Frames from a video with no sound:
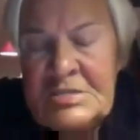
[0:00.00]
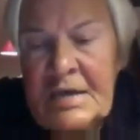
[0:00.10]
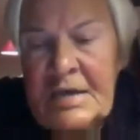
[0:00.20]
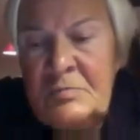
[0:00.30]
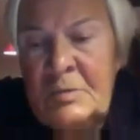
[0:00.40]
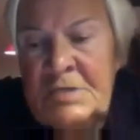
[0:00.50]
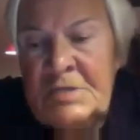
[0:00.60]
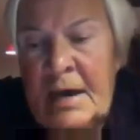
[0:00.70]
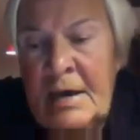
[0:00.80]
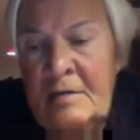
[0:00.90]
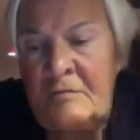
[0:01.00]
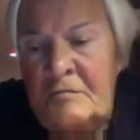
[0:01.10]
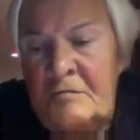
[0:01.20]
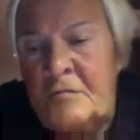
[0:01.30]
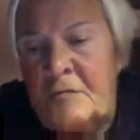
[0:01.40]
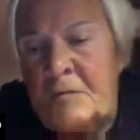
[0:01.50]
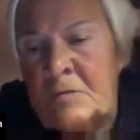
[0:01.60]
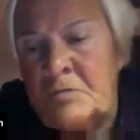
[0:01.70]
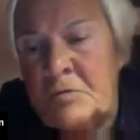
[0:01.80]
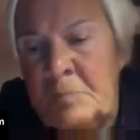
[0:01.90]
And what
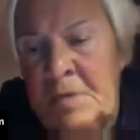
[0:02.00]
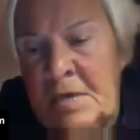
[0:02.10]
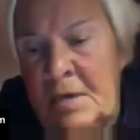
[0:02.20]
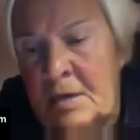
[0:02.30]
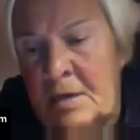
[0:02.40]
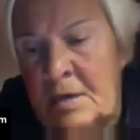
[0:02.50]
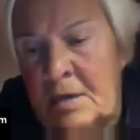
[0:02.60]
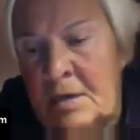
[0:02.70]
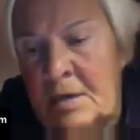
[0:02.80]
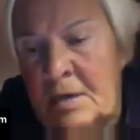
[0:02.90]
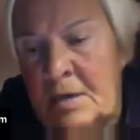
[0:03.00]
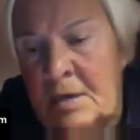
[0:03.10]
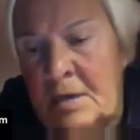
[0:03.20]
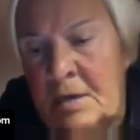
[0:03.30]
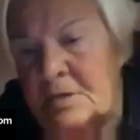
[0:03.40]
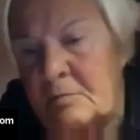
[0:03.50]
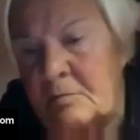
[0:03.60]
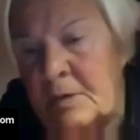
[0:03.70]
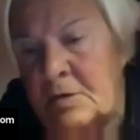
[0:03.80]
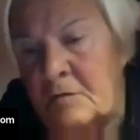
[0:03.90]
for me was
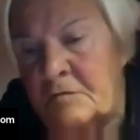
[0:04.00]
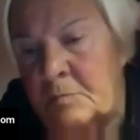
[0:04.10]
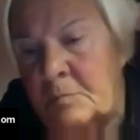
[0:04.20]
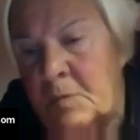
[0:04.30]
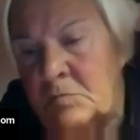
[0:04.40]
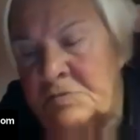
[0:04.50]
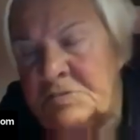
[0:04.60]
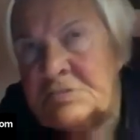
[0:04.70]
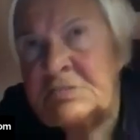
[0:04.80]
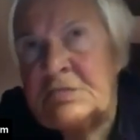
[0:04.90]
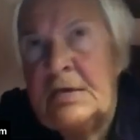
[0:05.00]
one of the most